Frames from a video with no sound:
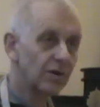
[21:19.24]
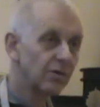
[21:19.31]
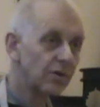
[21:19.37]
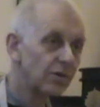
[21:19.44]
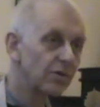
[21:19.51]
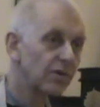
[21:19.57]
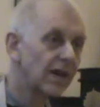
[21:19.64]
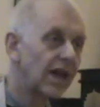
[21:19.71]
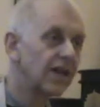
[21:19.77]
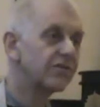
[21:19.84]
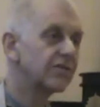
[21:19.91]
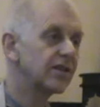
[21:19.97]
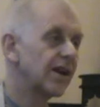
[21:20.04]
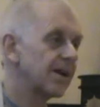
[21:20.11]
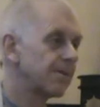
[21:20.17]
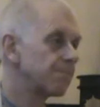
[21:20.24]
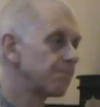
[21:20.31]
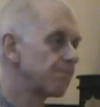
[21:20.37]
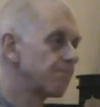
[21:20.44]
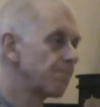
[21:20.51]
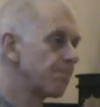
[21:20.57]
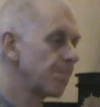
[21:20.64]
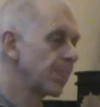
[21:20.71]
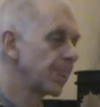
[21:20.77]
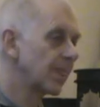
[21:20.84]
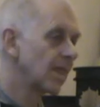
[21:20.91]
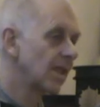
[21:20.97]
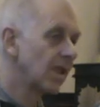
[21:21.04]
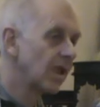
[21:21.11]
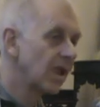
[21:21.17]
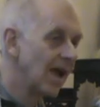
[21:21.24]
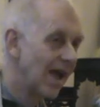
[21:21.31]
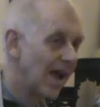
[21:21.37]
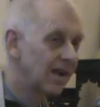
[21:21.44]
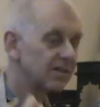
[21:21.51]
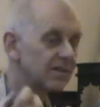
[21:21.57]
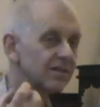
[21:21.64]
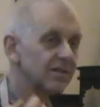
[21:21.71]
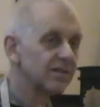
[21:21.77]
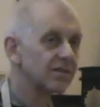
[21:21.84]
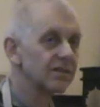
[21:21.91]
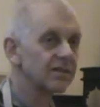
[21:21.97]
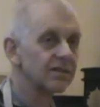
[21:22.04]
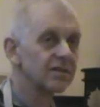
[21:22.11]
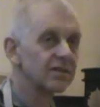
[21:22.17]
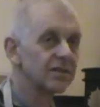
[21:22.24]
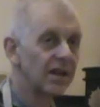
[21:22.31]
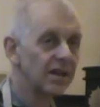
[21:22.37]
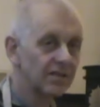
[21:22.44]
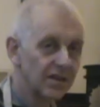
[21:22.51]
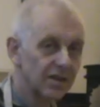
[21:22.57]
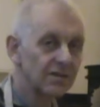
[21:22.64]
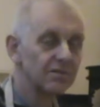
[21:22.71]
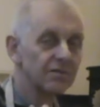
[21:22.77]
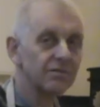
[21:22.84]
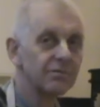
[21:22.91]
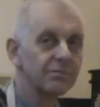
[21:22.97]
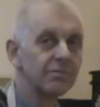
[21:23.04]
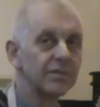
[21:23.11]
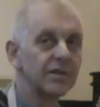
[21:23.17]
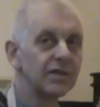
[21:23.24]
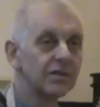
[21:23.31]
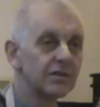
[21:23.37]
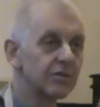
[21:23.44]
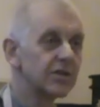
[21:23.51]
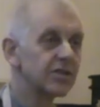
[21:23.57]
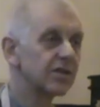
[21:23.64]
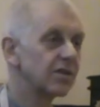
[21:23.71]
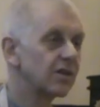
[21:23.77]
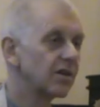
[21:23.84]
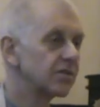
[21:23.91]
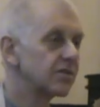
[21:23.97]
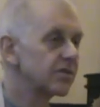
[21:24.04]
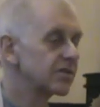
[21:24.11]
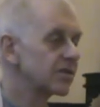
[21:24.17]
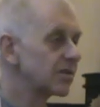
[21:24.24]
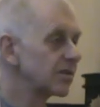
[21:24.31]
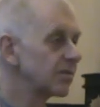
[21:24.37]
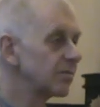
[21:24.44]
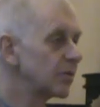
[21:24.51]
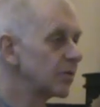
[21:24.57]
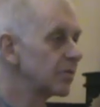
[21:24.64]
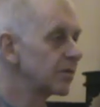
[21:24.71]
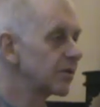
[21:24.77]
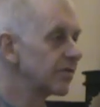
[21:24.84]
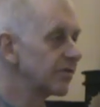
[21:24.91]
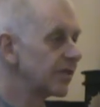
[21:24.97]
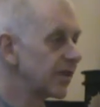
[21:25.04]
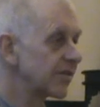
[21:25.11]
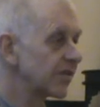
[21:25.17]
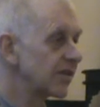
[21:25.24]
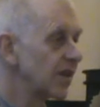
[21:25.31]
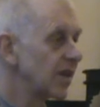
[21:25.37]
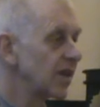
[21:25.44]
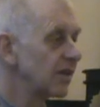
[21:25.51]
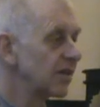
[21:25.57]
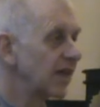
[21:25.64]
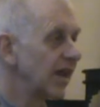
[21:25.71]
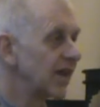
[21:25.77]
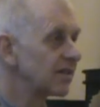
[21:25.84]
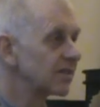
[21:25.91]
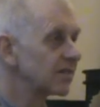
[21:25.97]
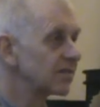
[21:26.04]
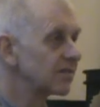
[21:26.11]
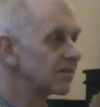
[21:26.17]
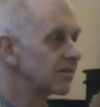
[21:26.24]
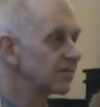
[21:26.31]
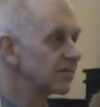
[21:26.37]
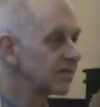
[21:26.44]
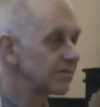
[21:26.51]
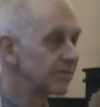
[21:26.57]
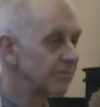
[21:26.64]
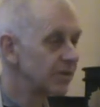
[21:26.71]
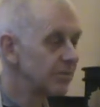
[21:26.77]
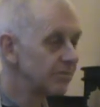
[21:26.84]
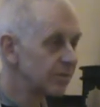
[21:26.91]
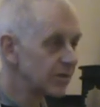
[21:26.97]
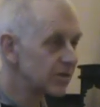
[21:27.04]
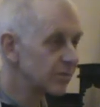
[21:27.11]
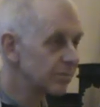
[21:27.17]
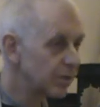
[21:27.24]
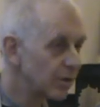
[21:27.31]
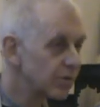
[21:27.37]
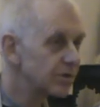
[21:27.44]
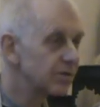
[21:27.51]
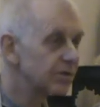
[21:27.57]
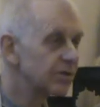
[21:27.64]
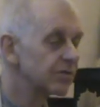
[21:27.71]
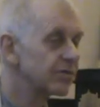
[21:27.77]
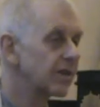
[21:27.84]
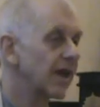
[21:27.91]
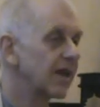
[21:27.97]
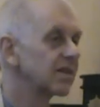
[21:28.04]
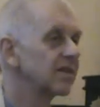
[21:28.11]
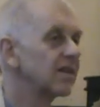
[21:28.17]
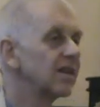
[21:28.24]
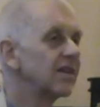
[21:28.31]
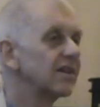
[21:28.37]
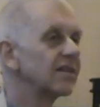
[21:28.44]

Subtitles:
our whole lifetime, and then being Krishna conscious at the moment of death. And we're supposed to do that,